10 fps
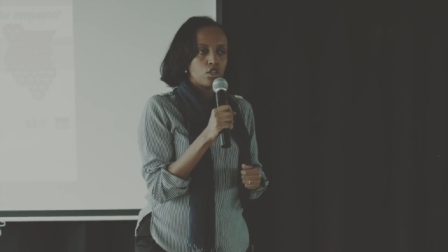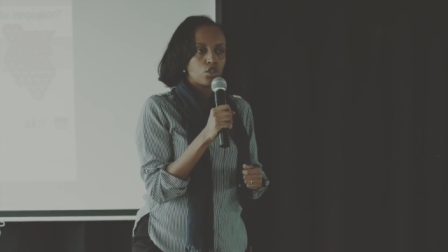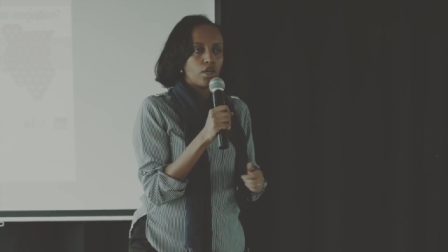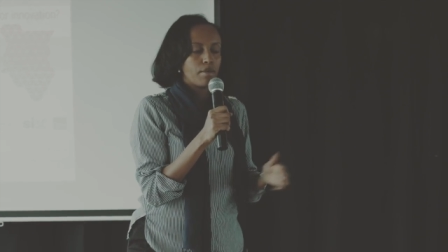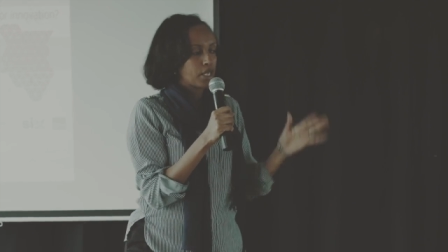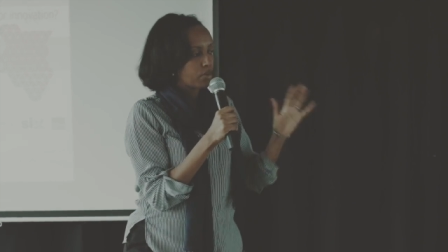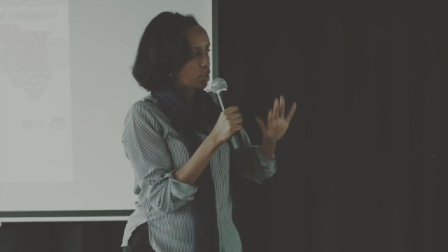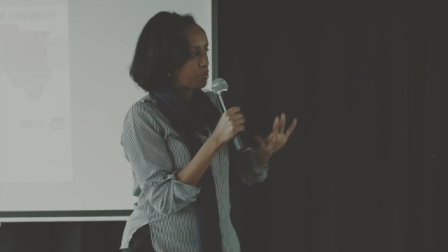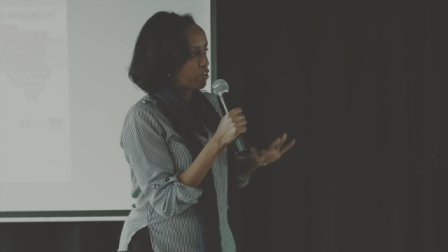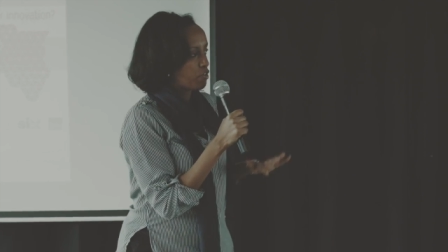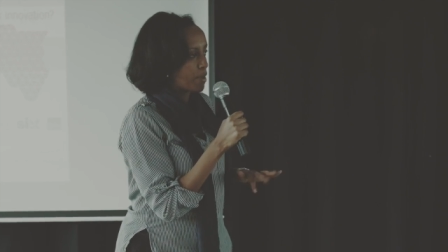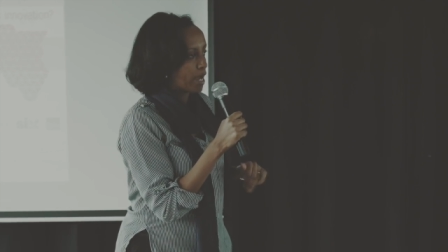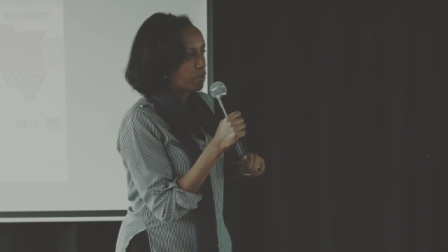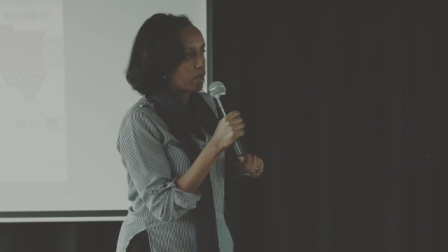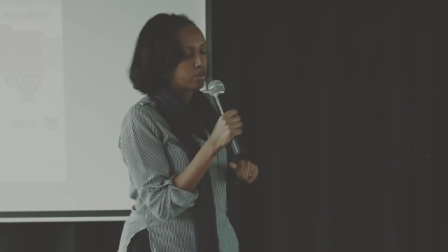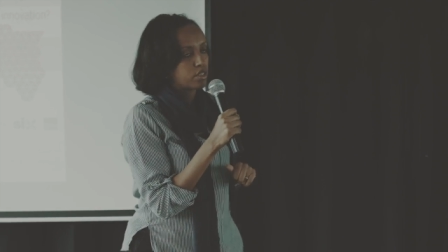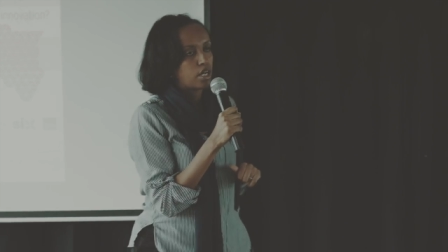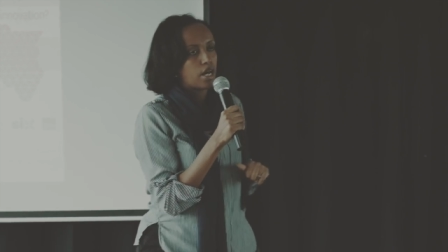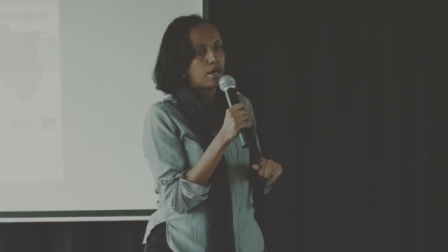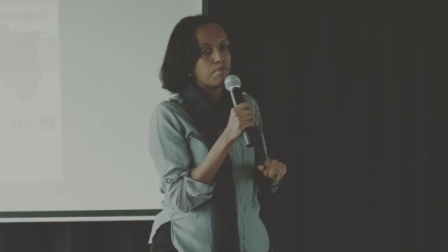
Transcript: So let me give you a bit of a background. Uh,